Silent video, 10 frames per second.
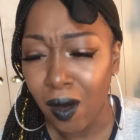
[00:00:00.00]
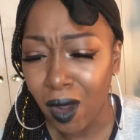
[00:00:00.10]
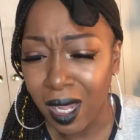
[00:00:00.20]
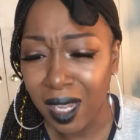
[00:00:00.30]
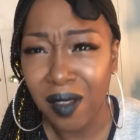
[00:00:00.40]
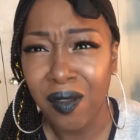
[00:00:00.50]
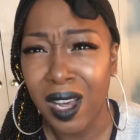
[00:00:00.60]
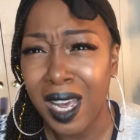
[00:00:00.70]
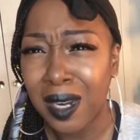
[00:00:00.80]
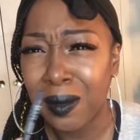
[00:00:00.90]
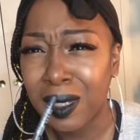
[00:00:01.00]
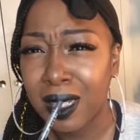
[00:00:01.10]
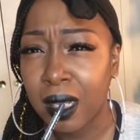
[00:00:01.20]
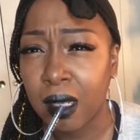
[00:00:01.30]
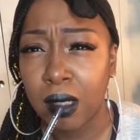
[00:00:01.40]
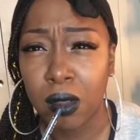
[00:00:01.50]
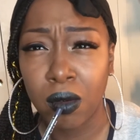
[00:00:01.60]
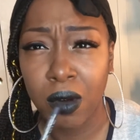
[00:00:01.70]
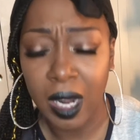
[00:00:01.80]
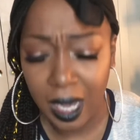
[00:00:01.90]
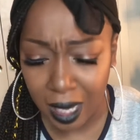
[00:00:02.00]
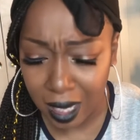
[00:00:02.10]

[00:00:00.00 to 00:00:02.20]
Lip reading: I could find was like a gray.